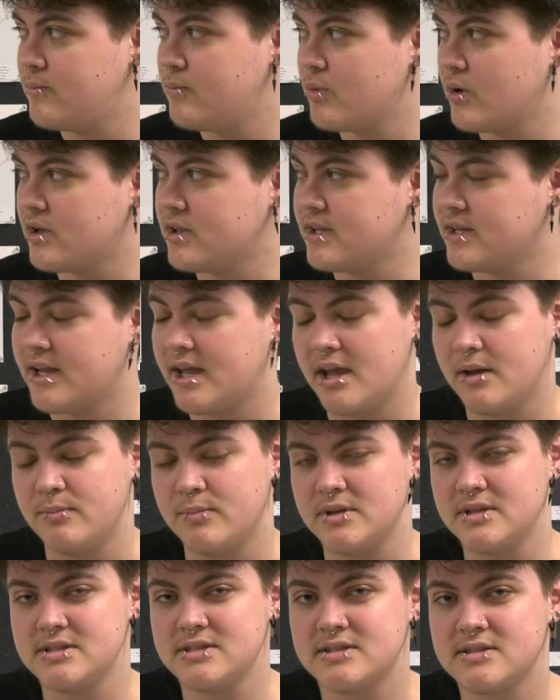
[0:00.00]
Brooklyn
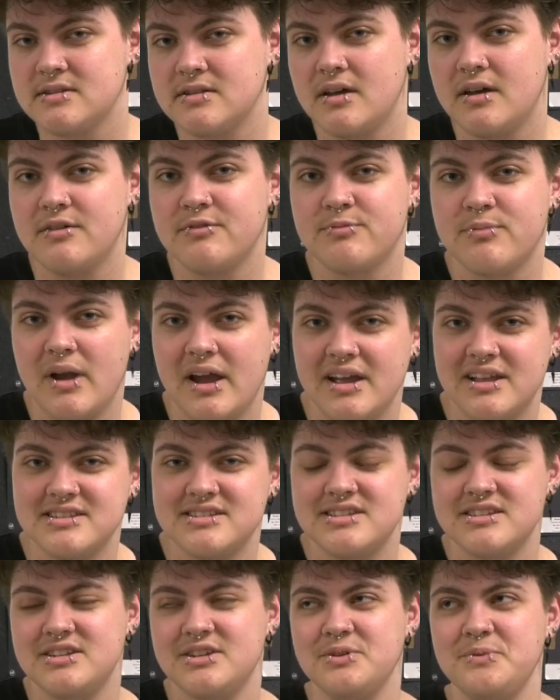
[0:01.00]
campus of Pratt
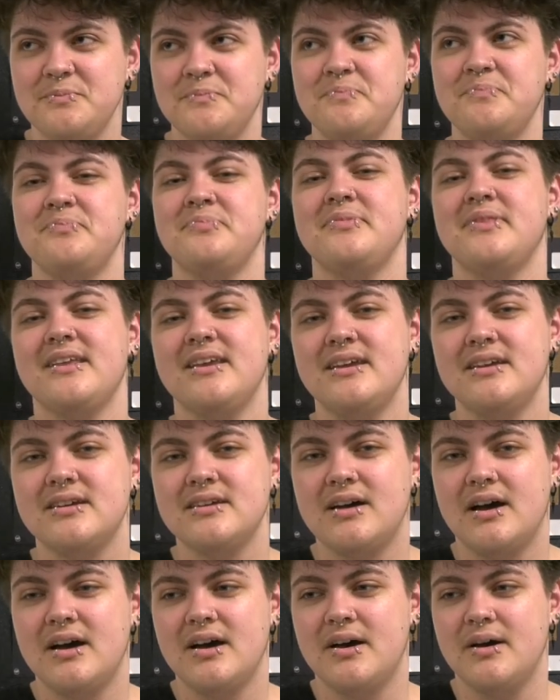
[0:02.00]
Institute.
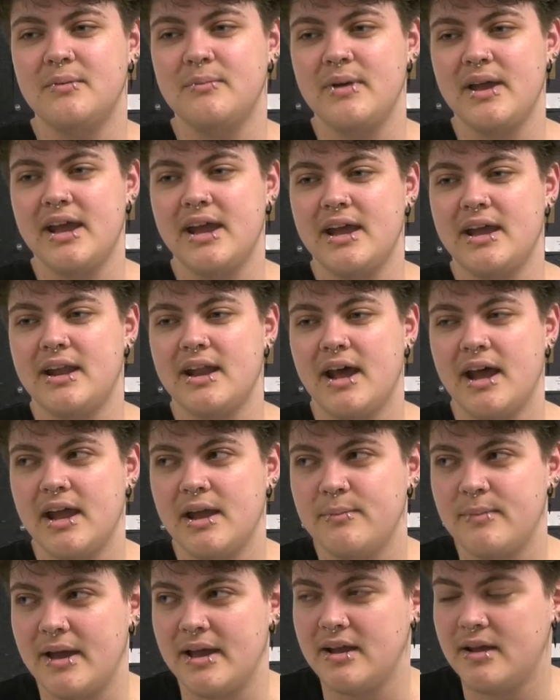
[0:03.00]
And I
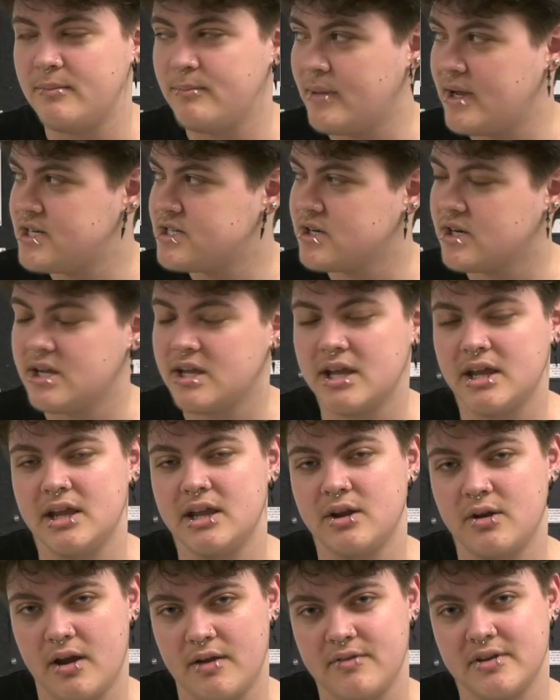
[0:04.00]
am majoring
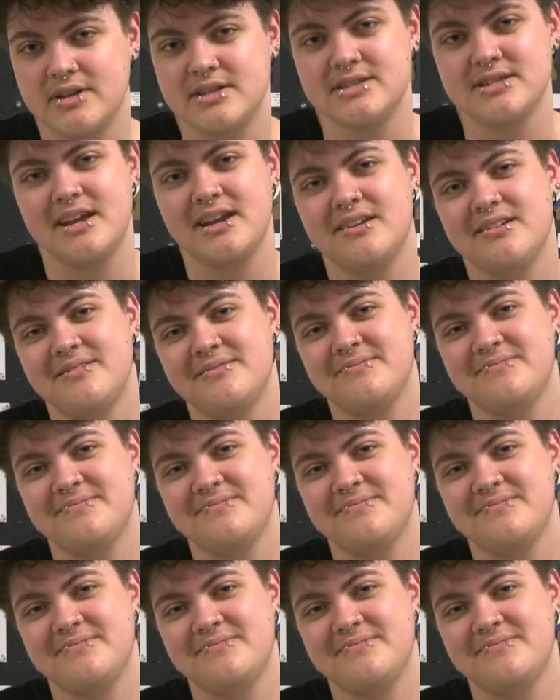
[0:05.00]
in graphic design.